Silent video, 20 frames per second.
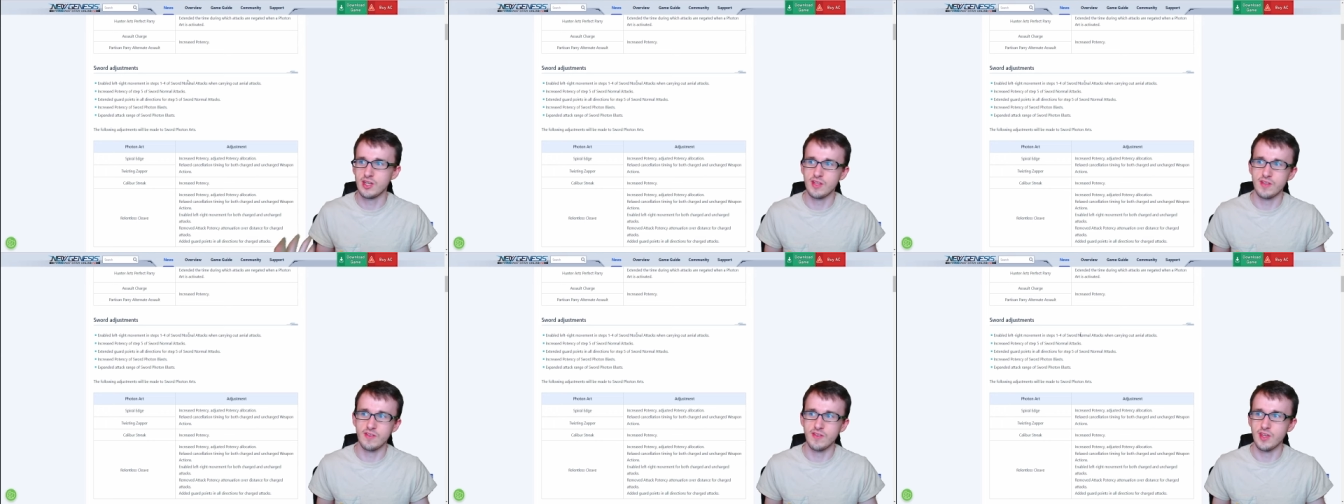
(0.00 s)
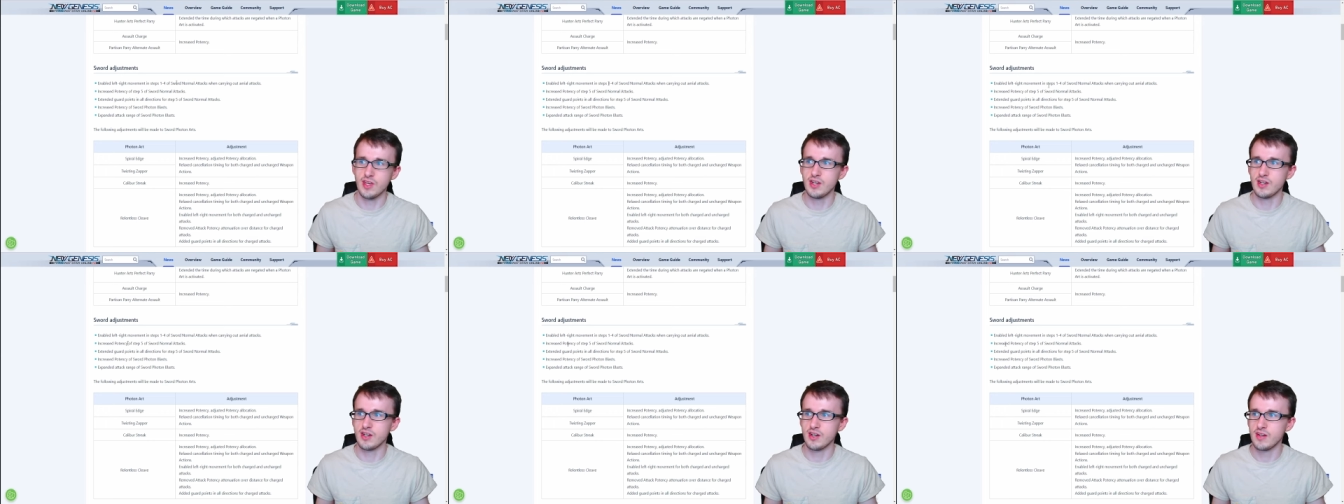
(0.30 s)

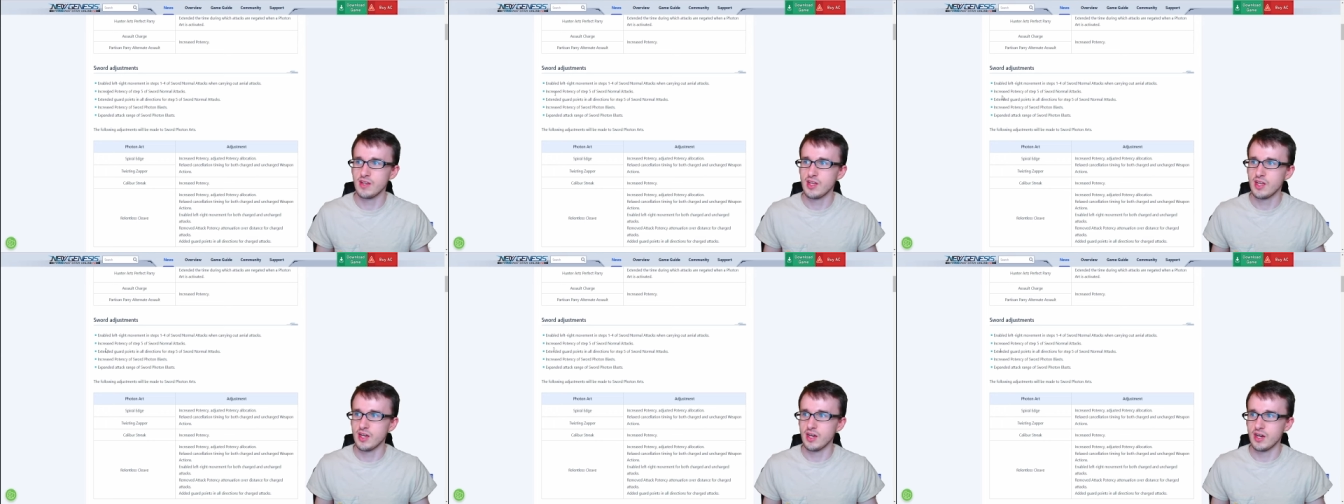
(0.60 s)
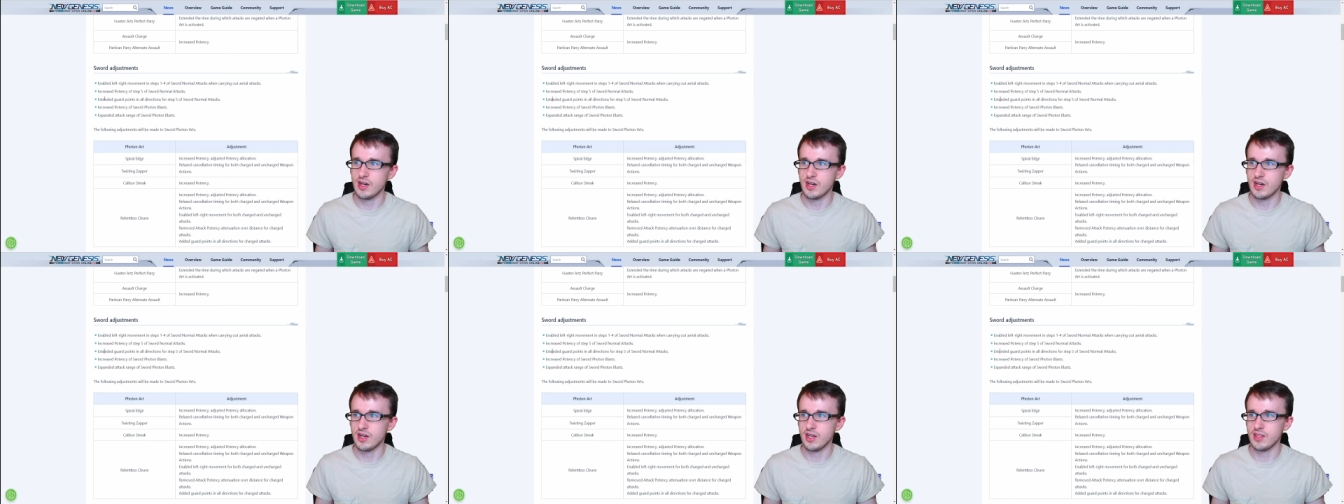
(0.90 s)
there.
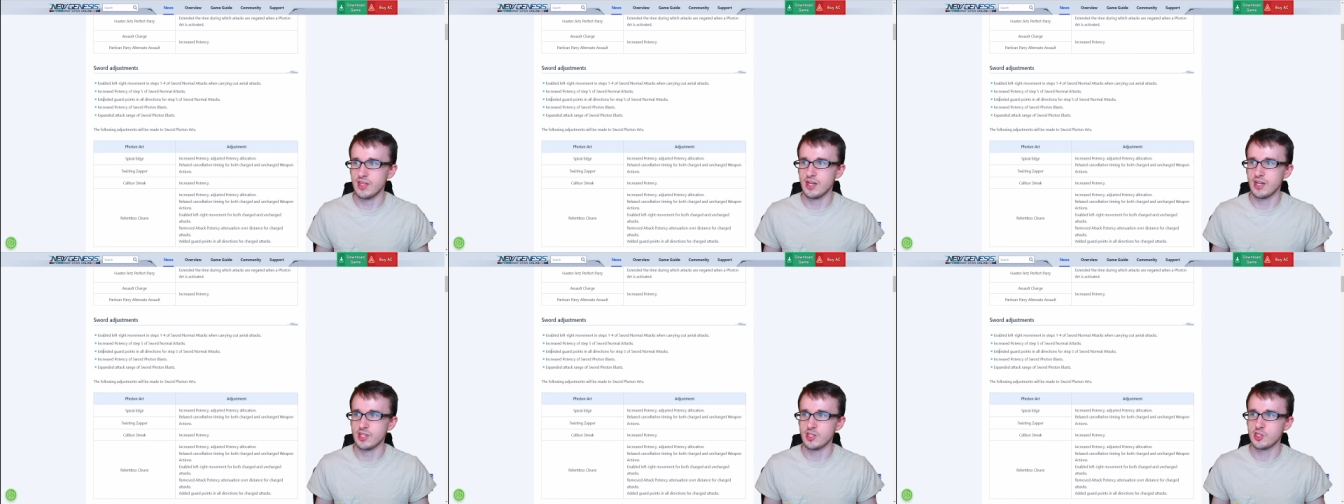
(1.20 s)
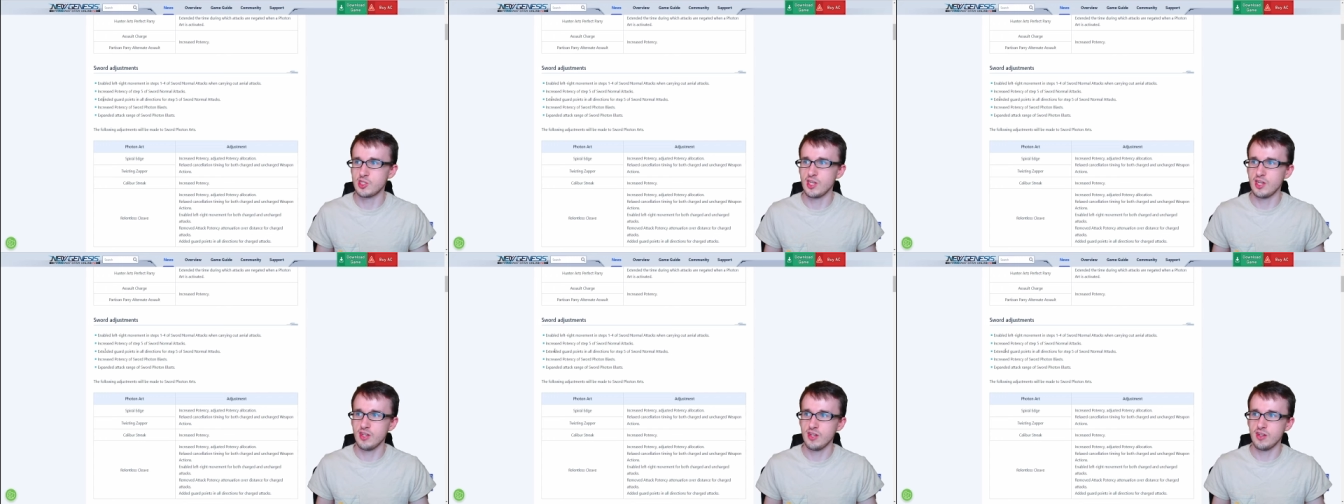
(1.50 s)
And then
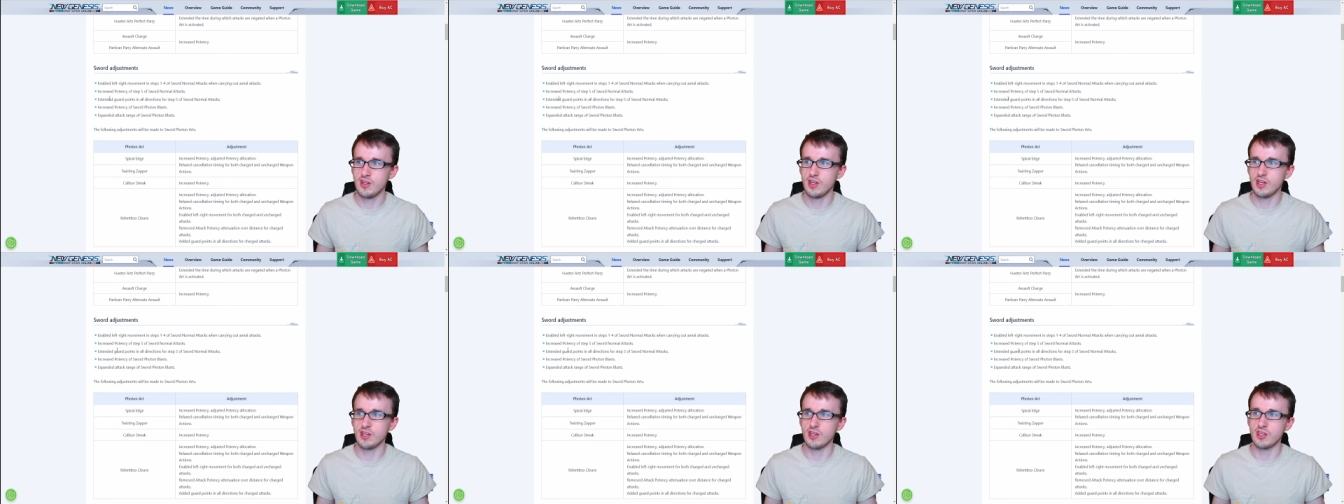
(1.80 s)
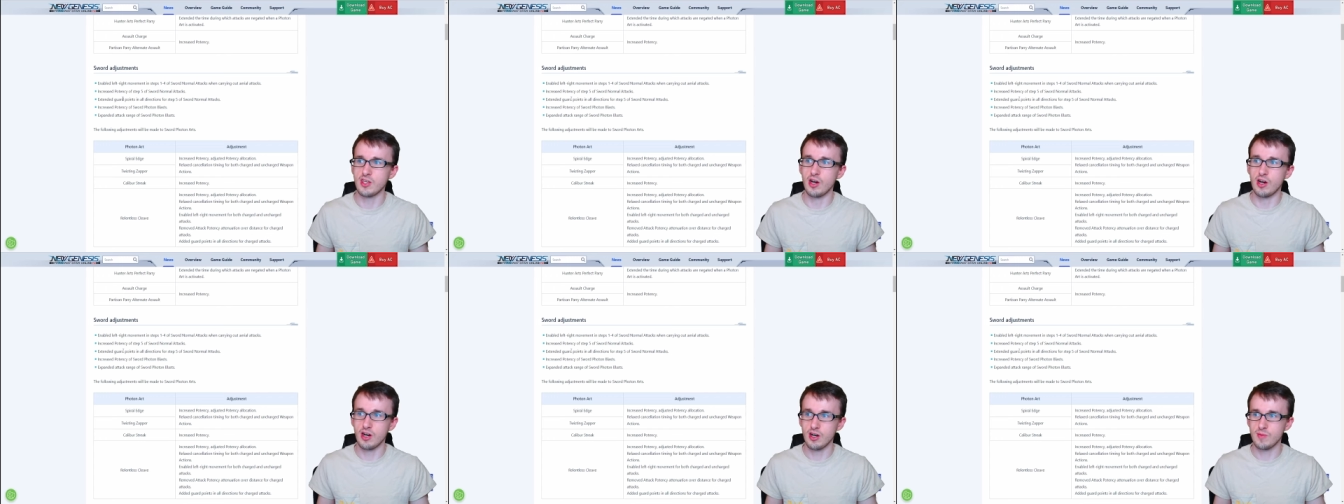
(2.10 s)
extended
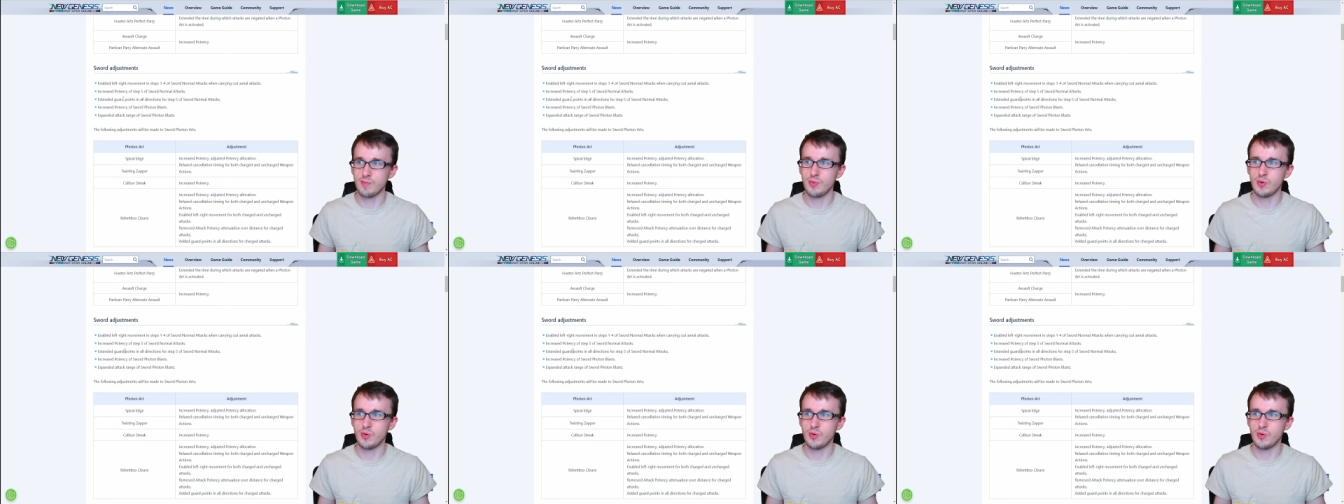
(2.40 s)
guard